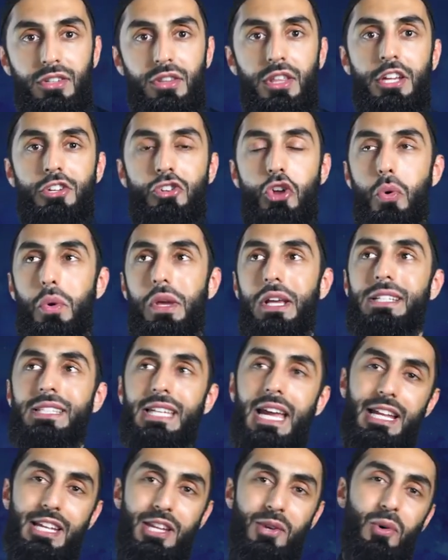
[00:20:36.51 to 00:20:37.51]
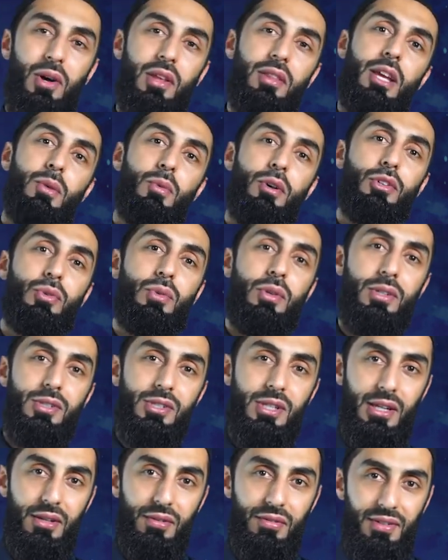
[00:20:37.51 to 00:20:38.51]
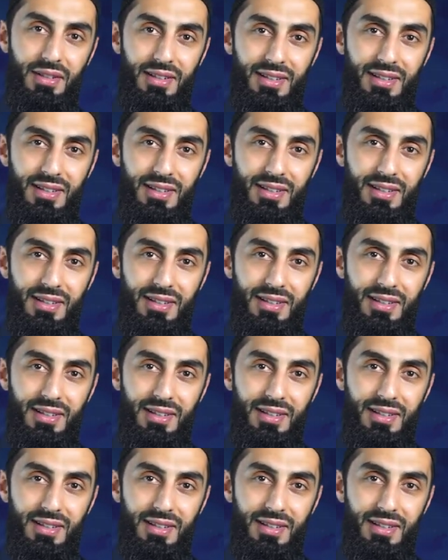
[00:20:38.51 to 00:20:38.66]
They know exactly what they want to achieve.